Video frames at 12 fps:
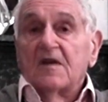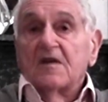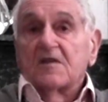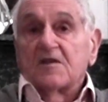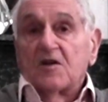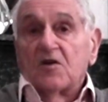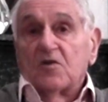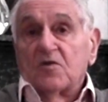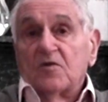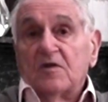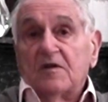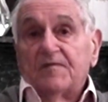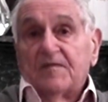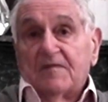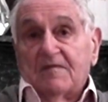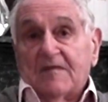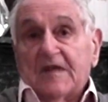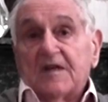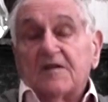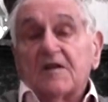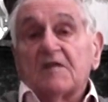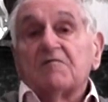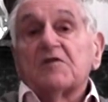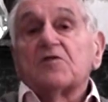So, in the
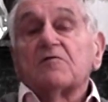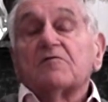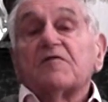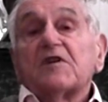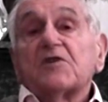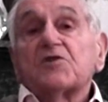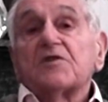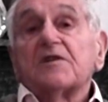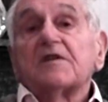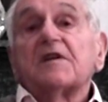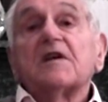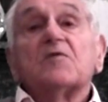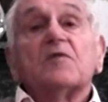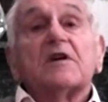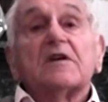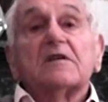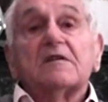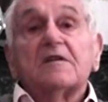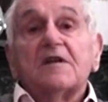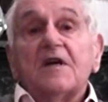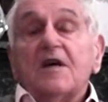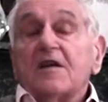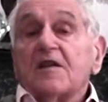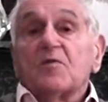original version at any rate,
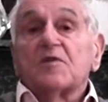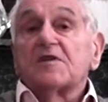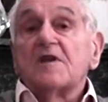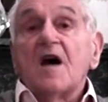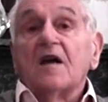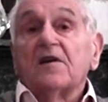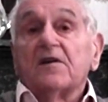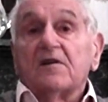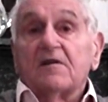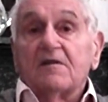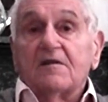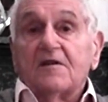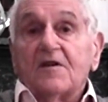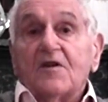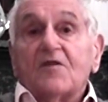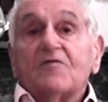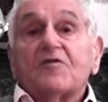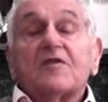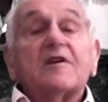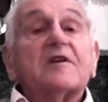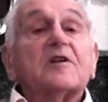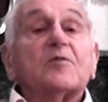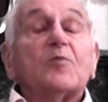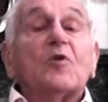there was none for the
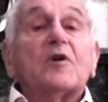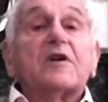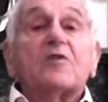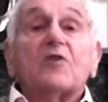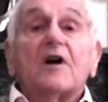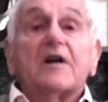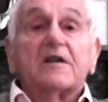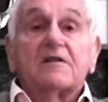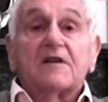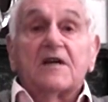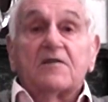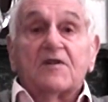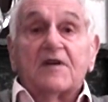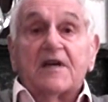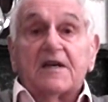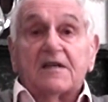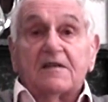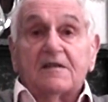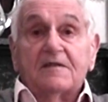little boy crying down the lane.